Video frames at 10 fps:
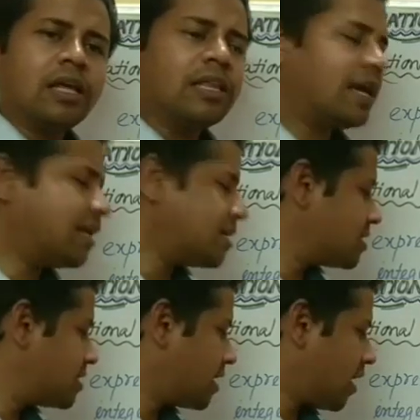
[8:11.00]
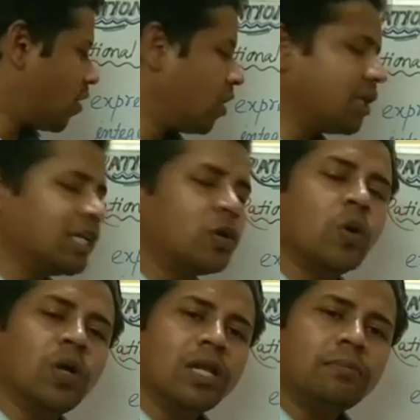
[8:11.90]
that is all the
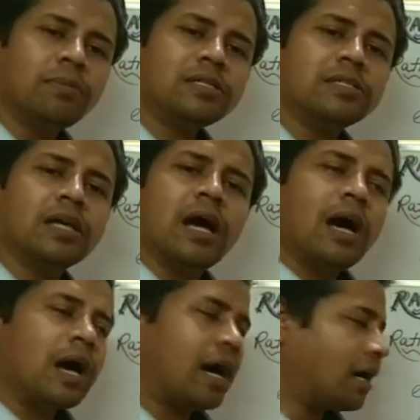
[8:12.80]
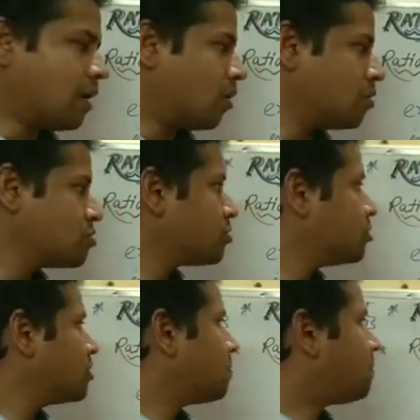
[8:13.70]
whole numbers, are
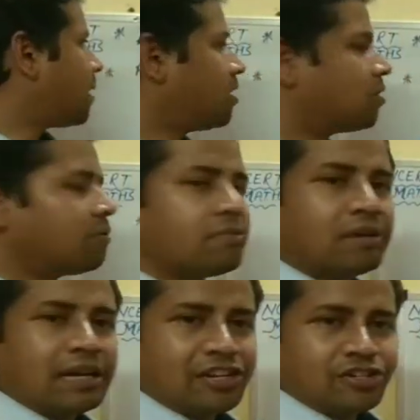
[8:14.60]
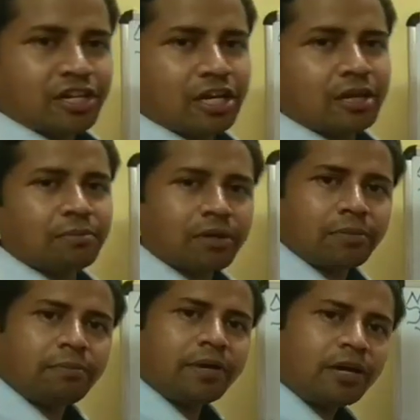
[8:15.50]
also the part of rational number,
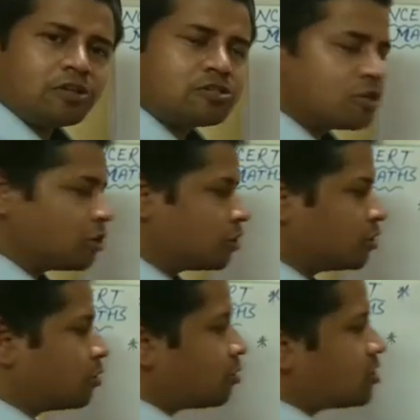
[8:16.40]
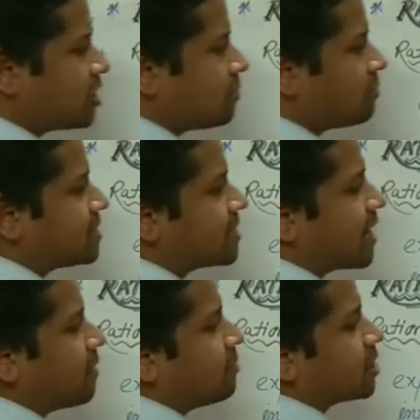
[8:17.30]
because those numbers
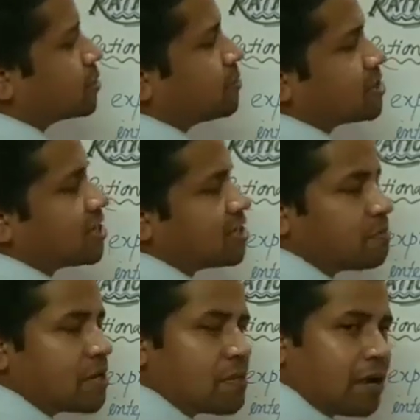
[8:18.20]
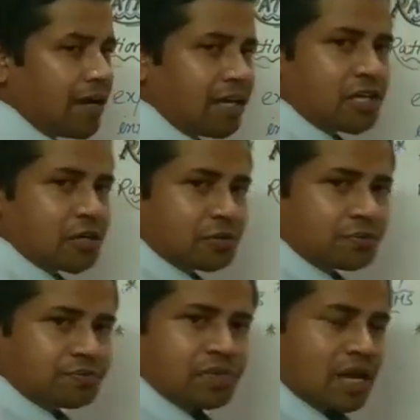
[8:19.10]
can be expressed as P by Q.
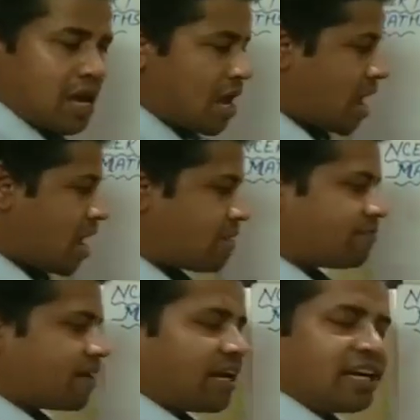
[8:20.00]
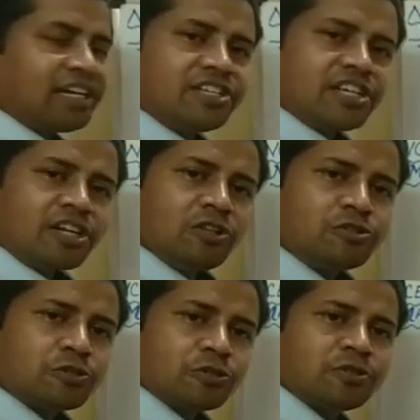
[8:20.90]
Every integer
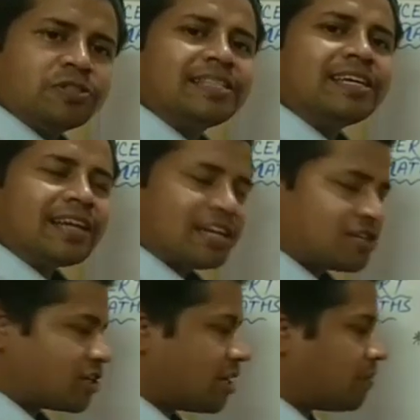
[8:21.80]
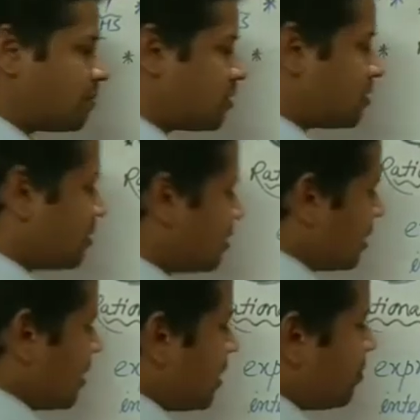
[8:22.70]
also the rational number.
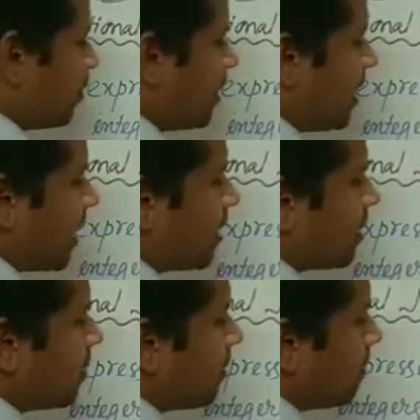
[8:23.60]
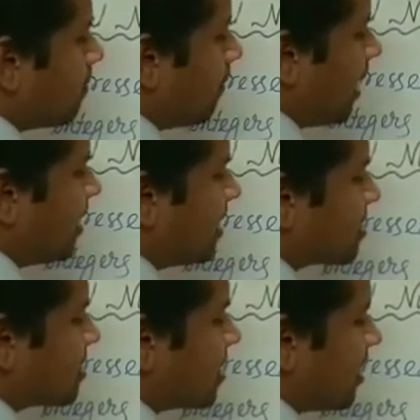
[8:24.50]
If we take
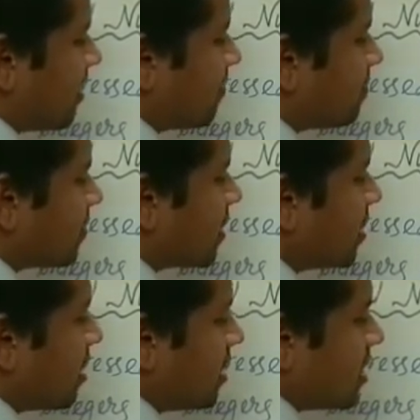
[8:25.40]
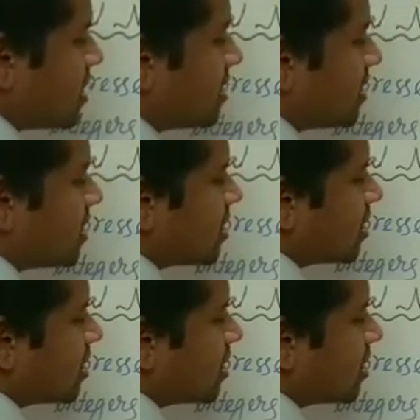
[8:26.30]
minus 3, is it